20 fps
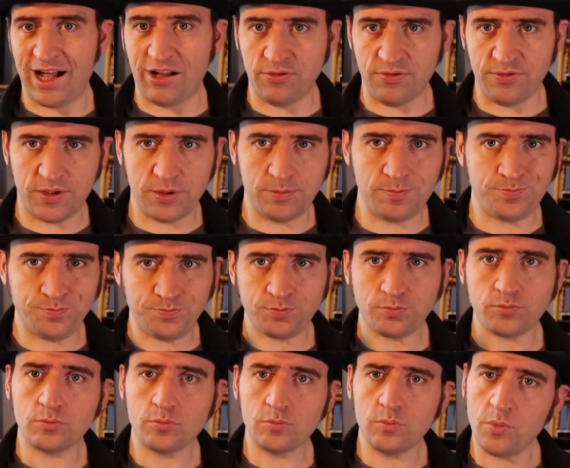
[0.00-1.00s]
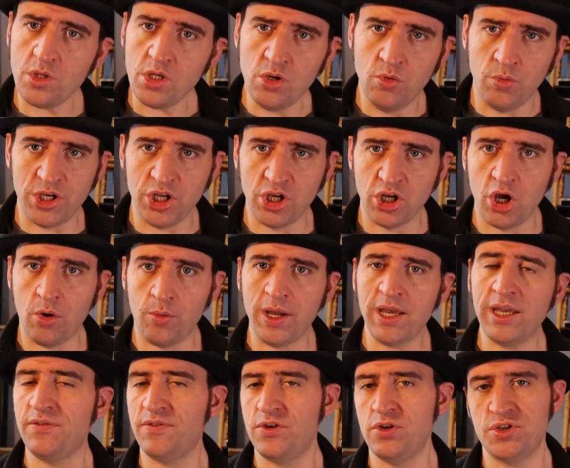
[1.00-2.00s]
alpha, when you go
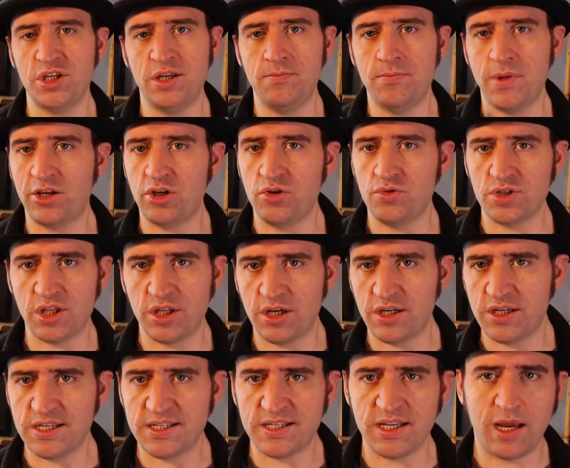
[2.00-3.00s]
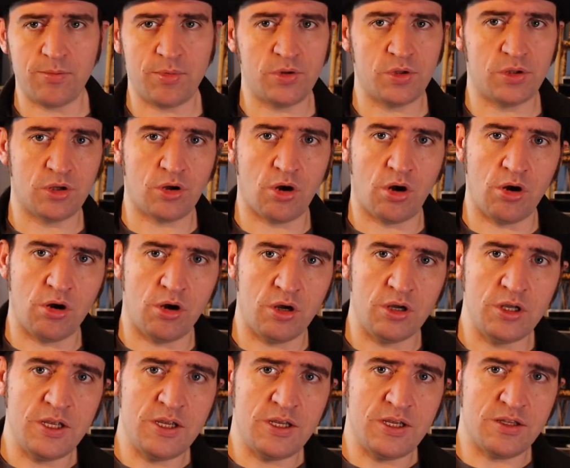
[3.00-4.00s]
in, if you see menus that are disabled
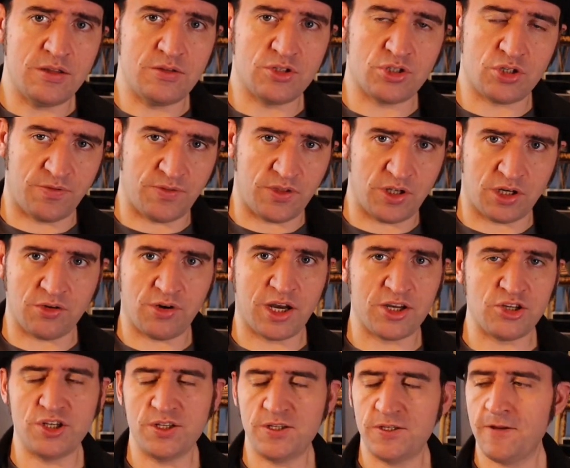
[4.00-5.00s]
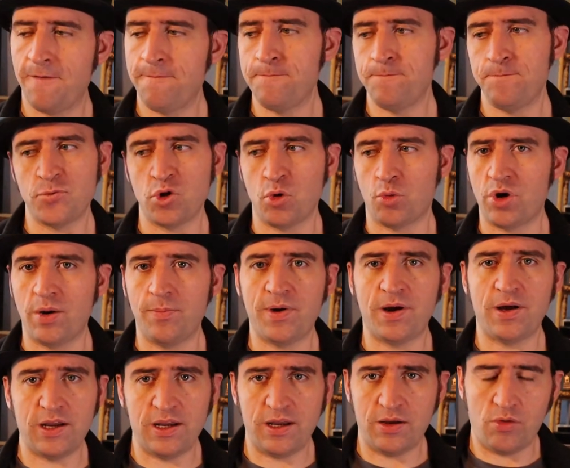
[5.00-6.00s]
or stuff that crashes, don't worry
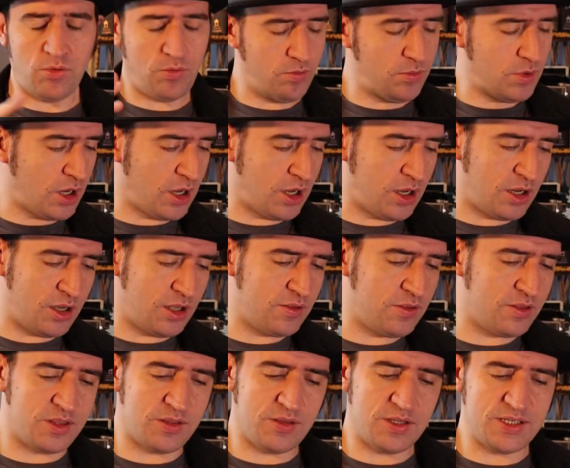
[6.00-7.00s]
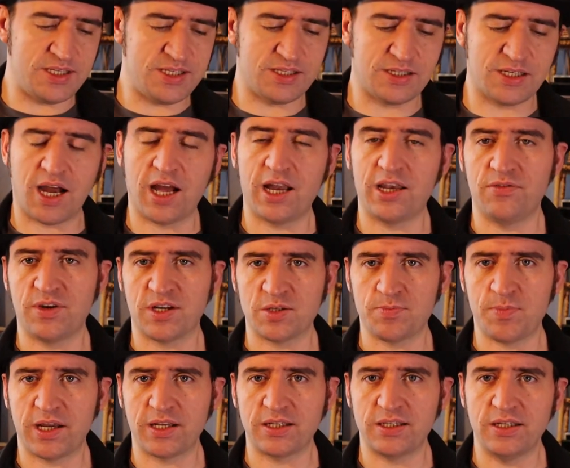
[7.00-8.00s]
about it. This is kind of
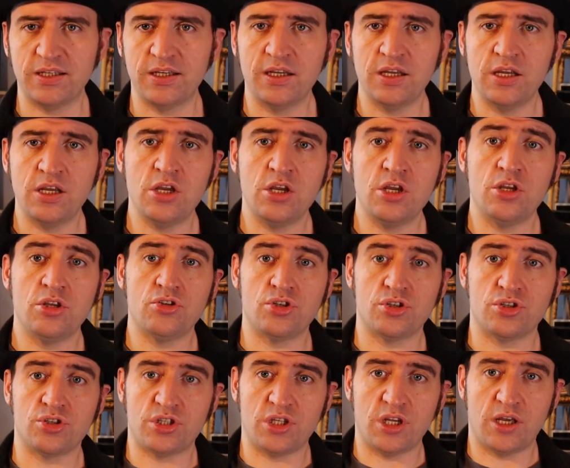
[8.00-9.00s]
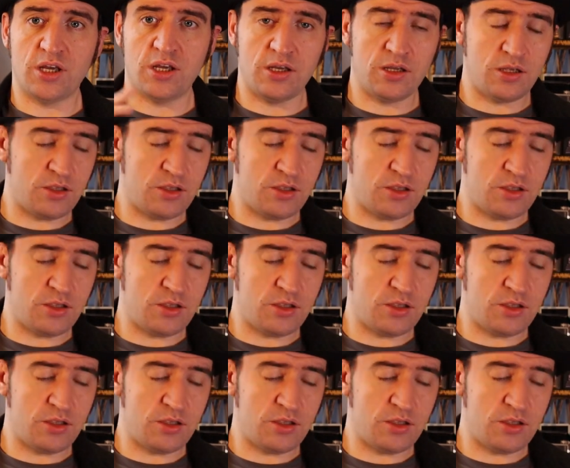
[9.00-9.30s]
expected. Just